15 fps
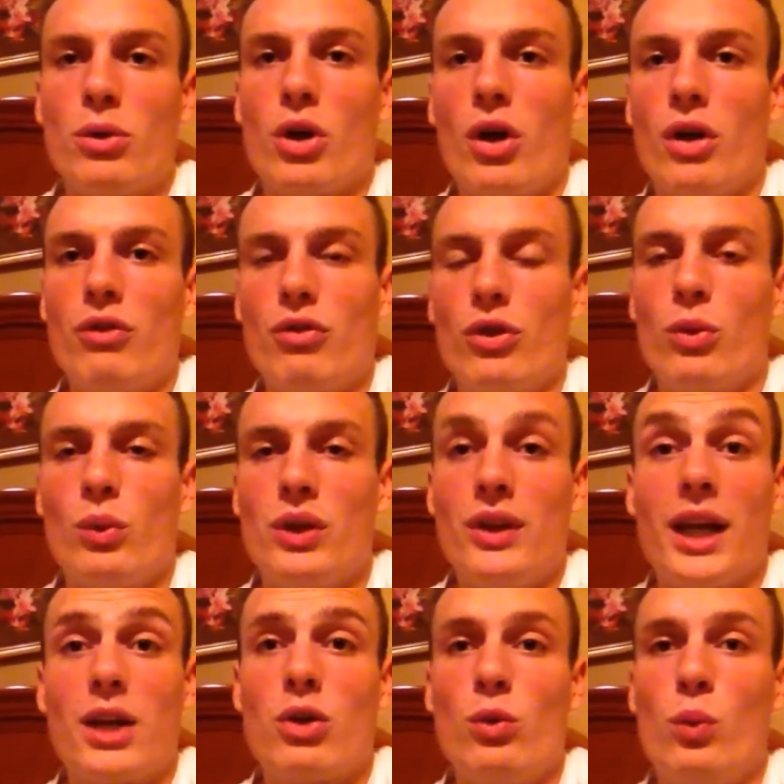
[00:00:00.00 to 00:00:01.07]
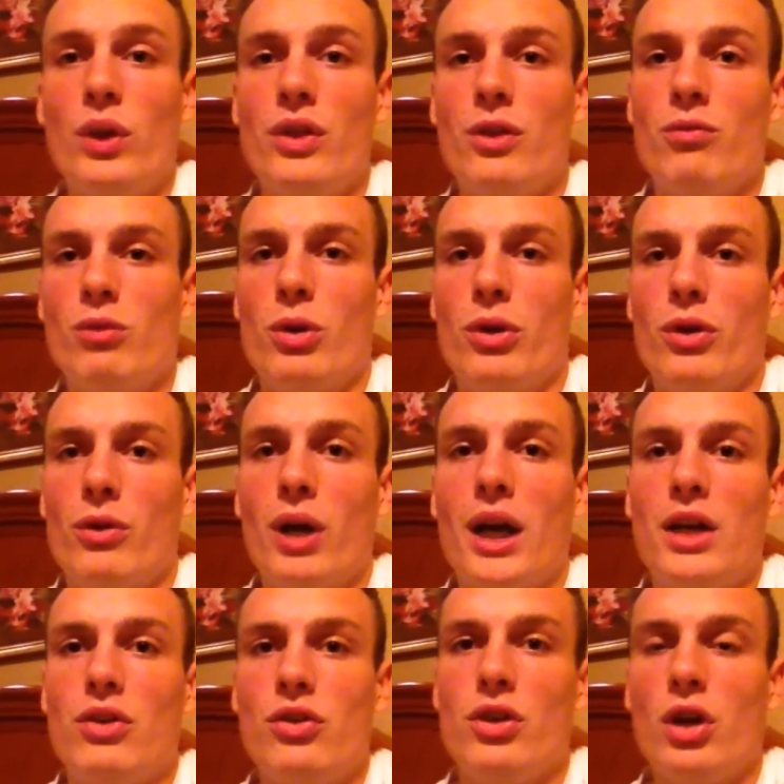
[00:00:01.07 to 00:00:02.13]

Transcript: going for the win, that could win the race.